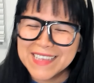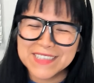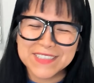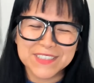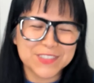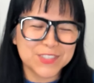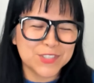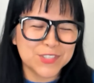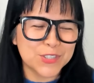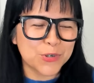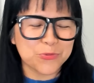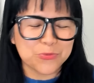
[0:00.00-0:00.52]

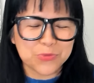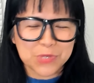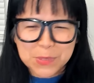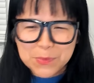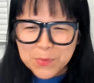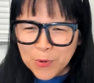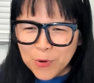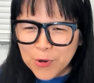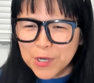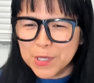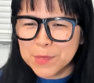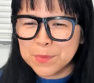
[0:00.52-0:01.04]
So
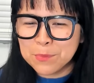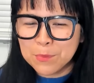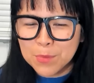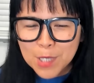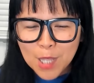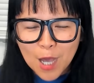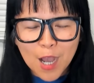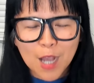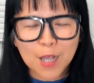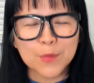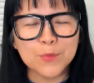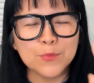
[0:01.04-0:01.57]
report,
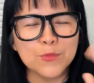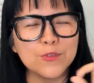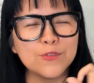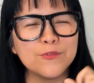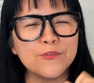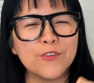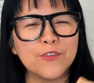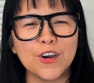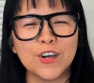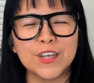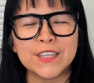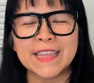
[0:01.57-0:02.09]
block,
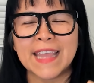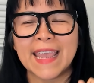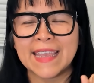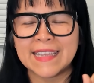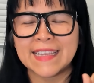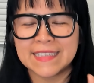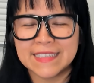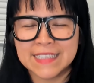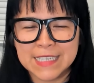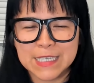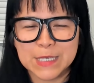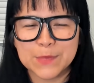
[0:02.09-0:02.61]
move on,
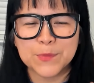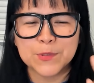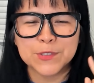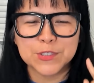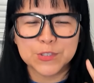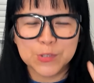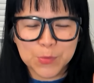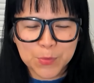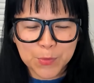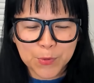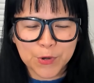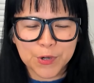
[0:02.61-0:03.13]
and keep on
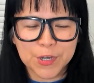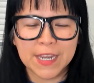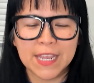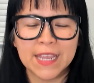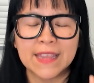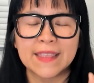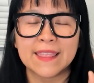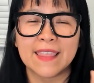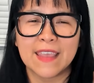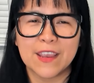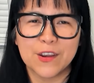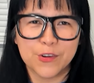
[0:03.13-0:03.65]

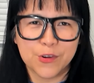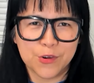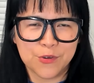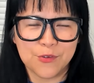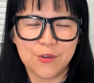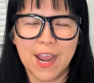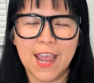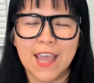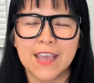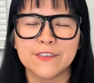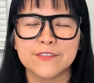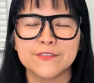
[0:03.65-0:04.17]
supporting their
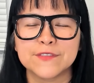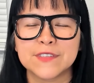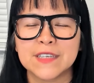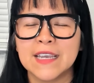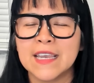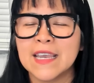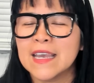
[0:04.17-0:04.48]
craft.